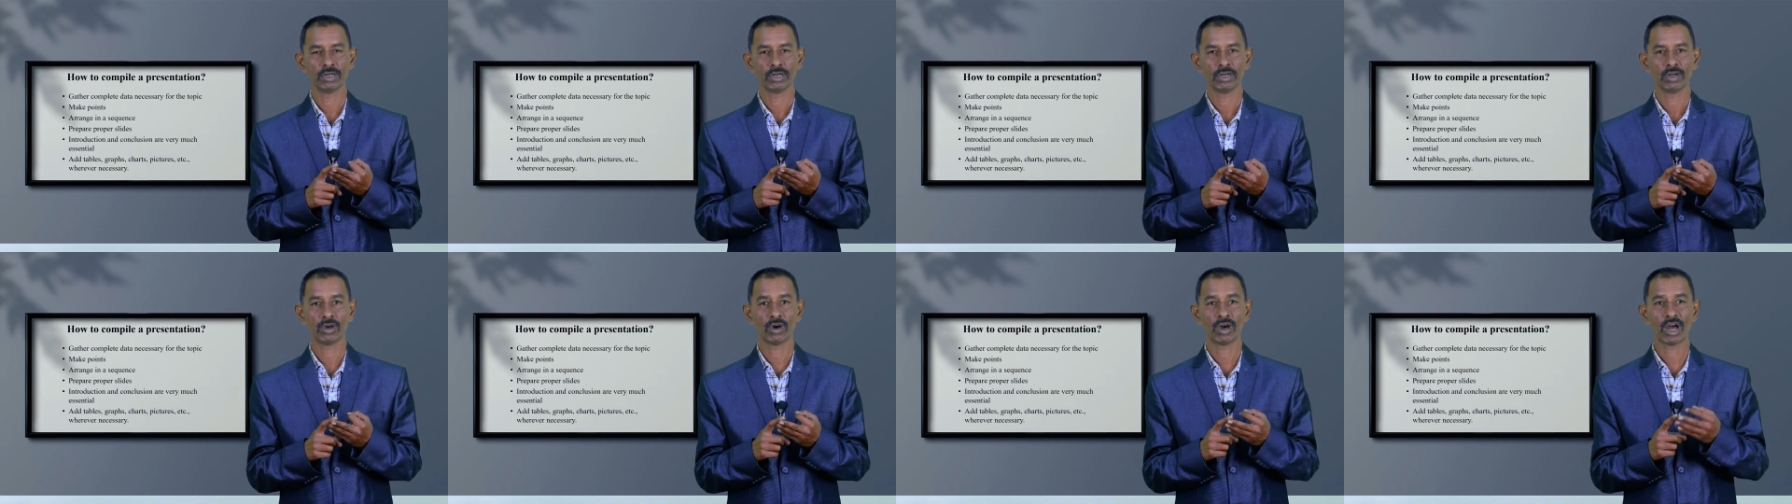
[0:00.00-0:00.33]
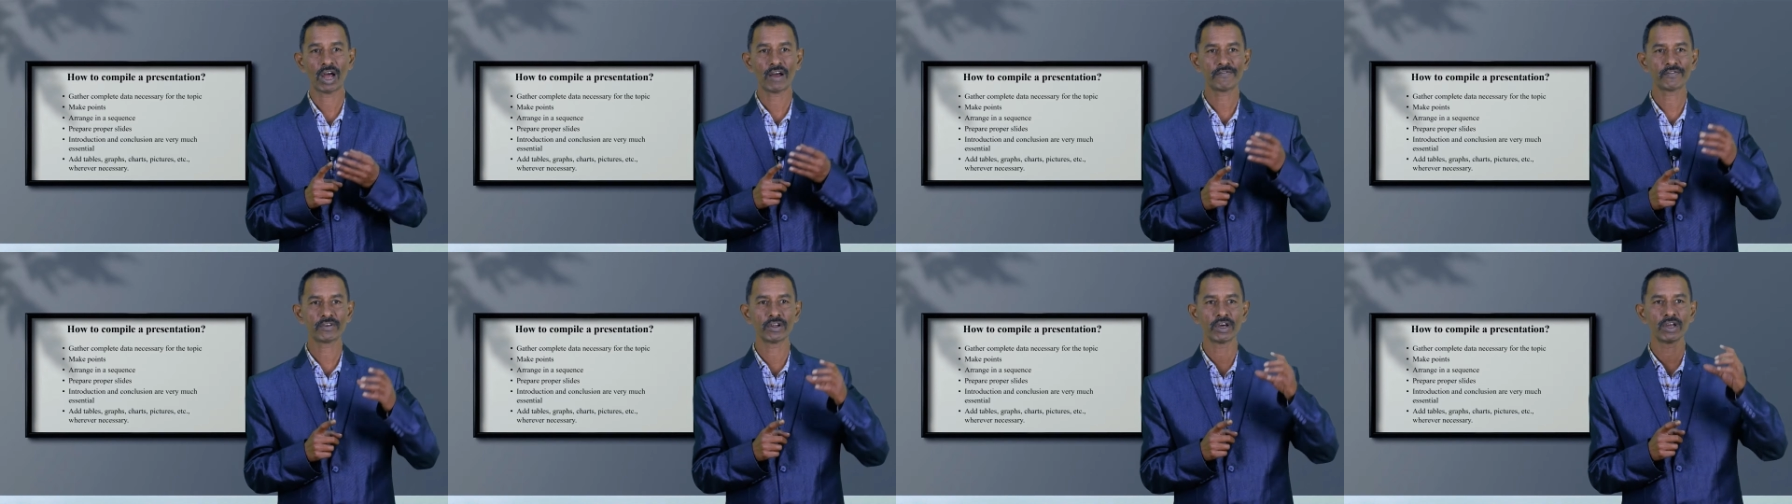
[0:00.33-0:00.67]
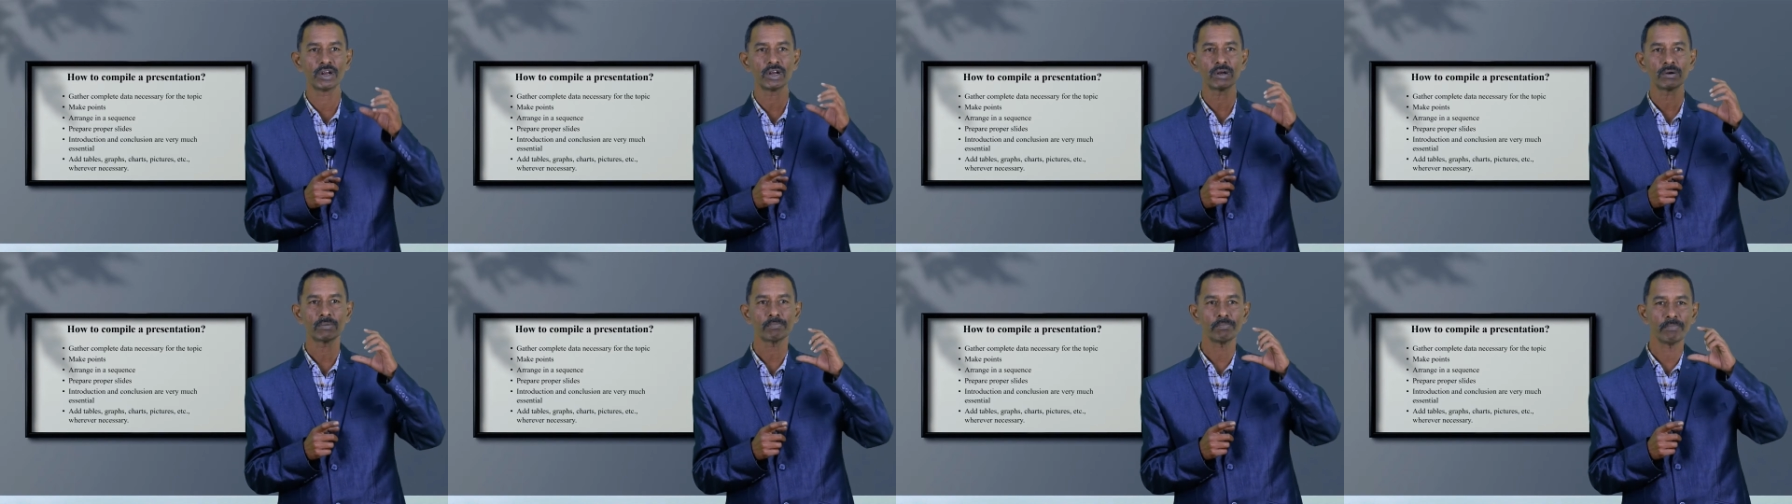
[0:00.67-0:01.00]
Now,
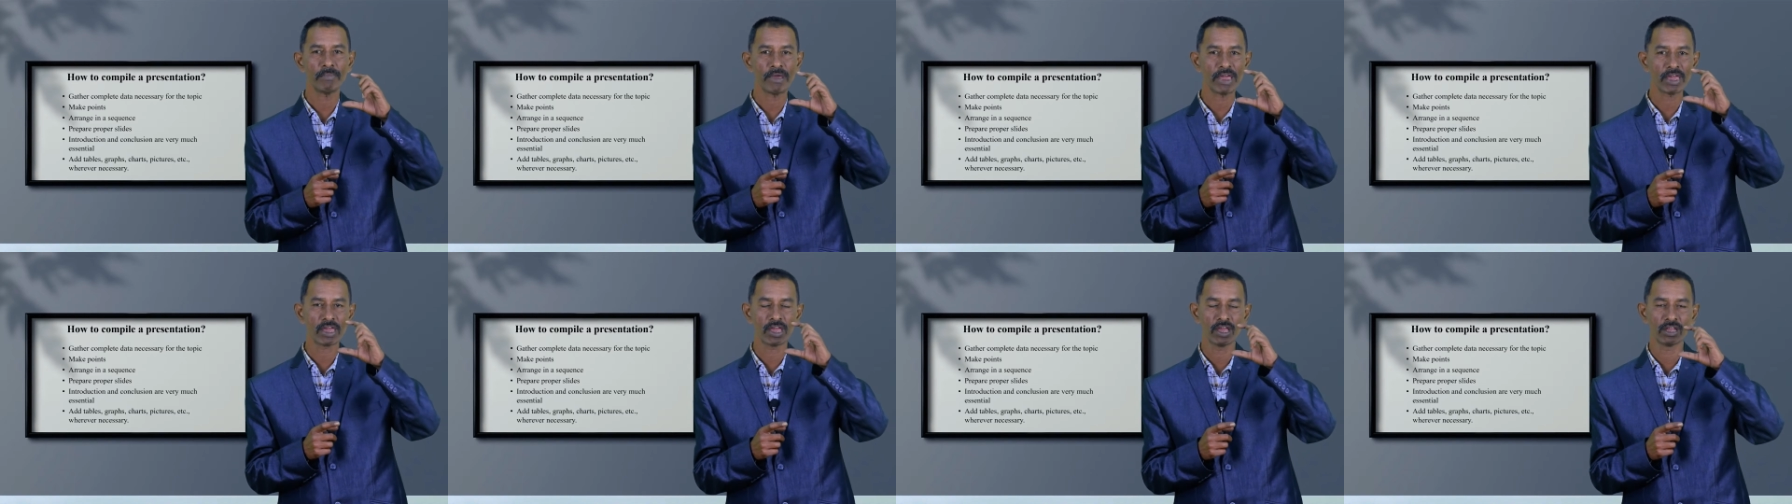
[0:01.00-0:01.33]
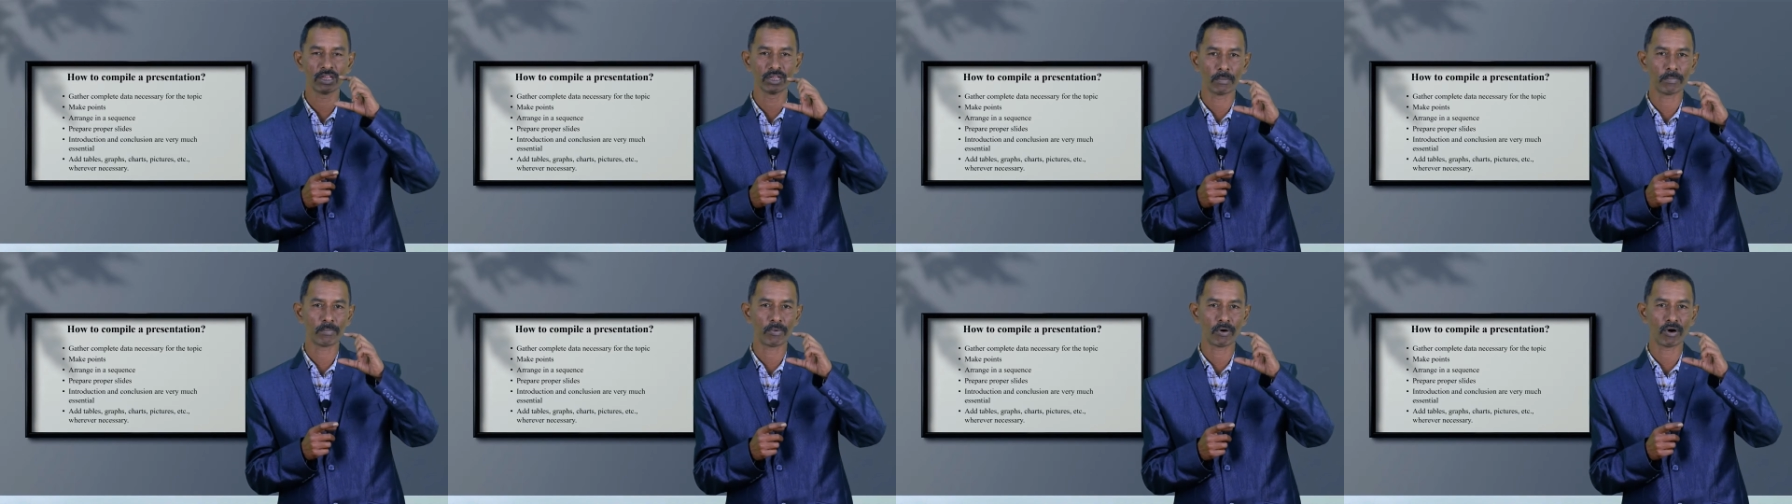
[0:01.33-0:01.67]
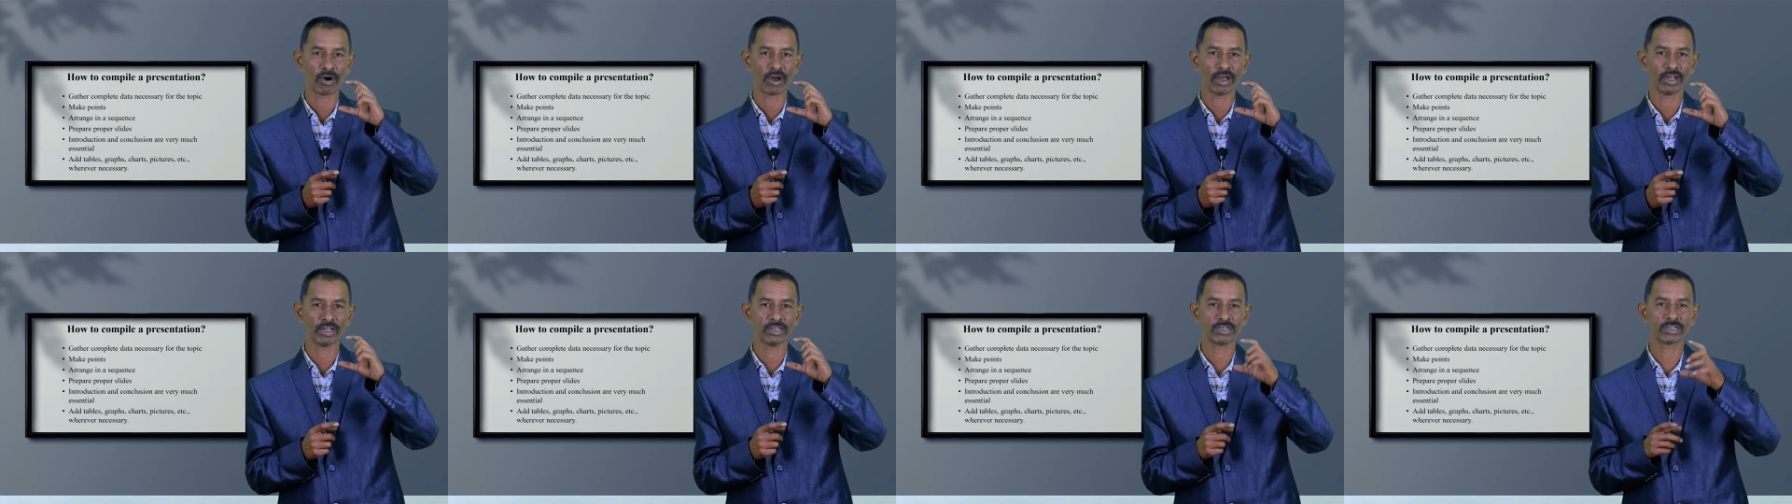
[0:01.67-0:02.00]
after making the
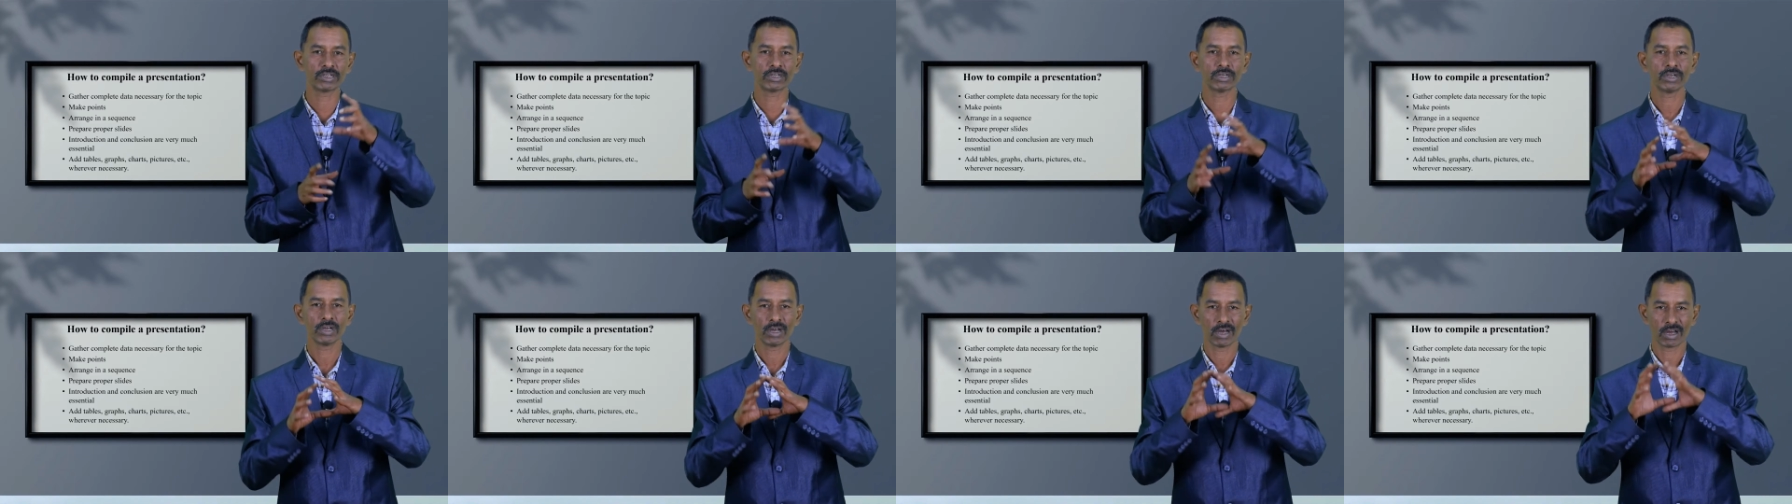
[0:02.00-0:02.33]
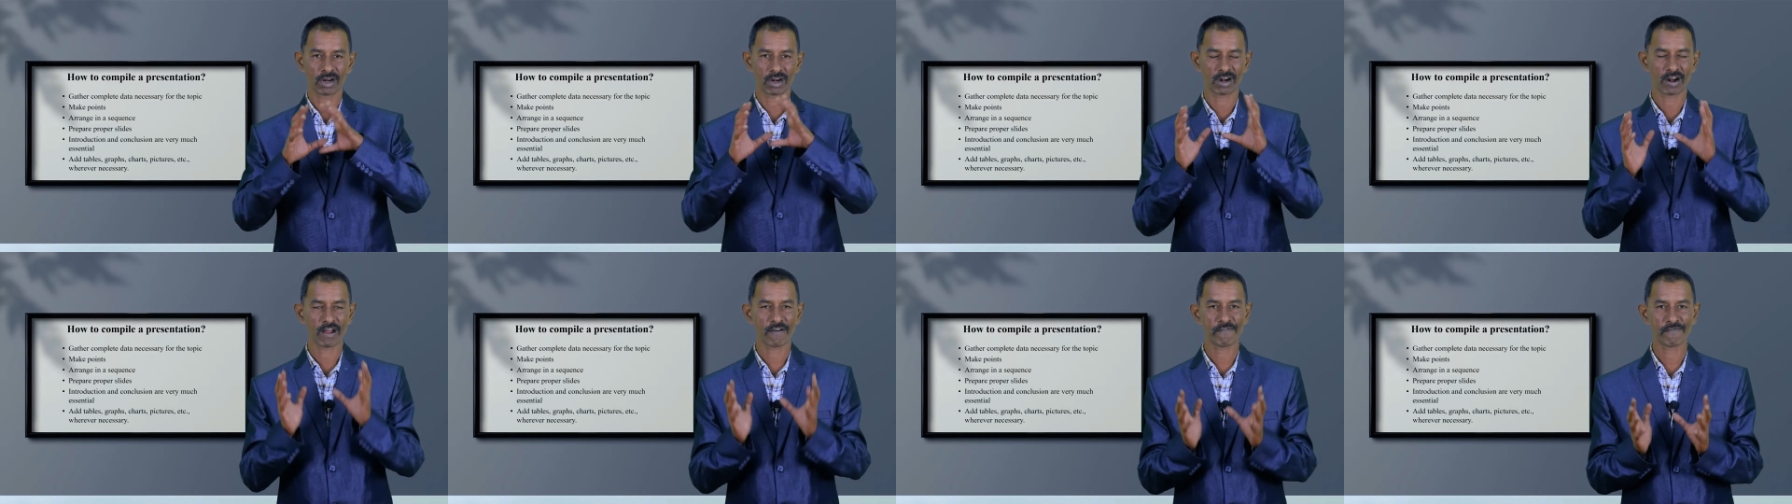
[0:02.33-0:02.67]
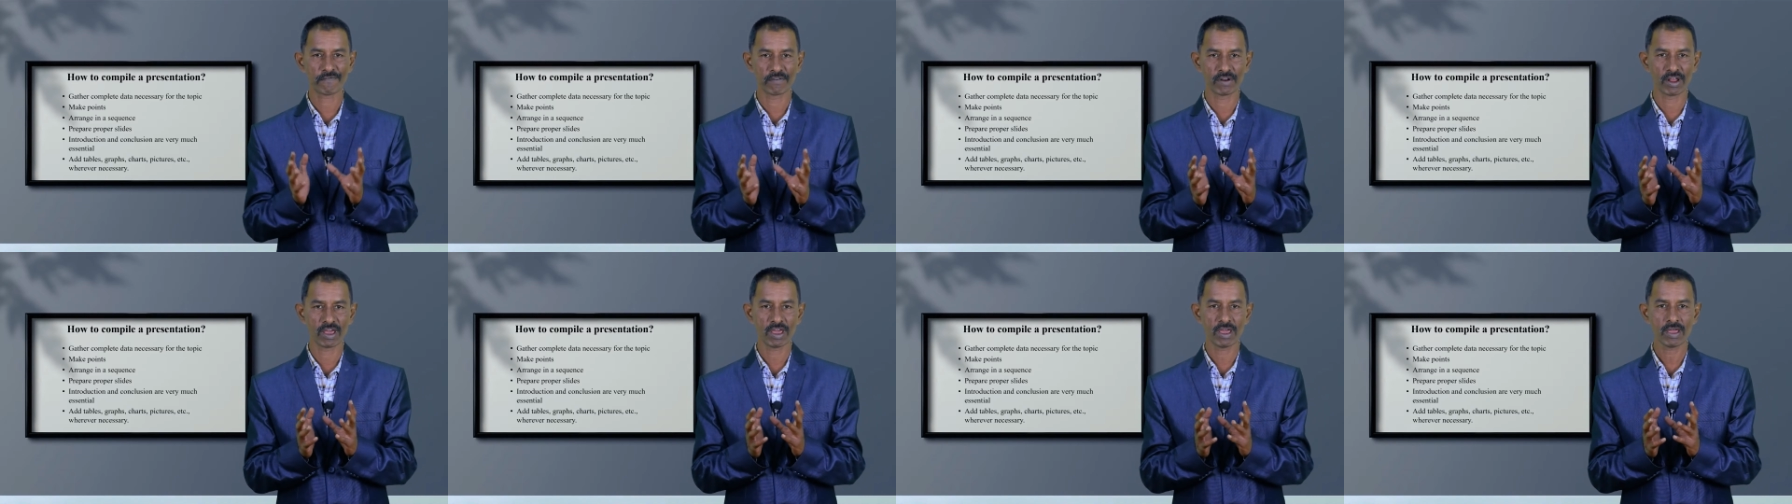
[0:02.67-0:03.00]
points
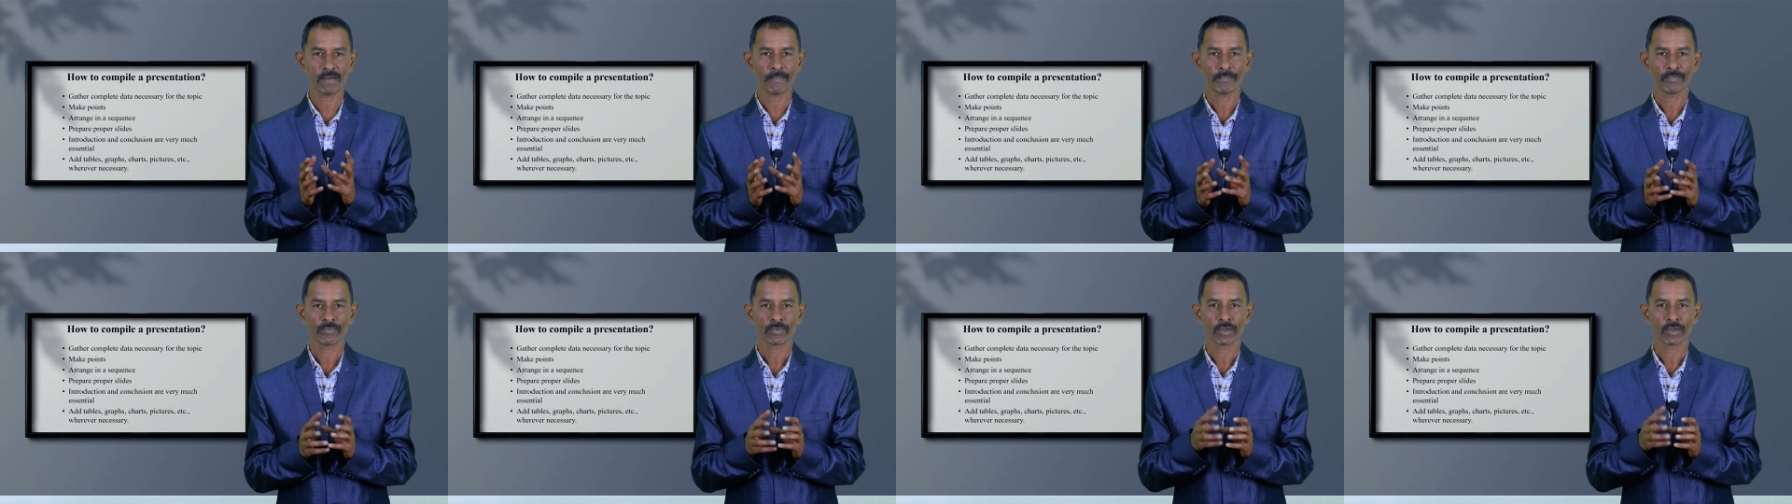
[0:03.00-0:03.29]
roughly,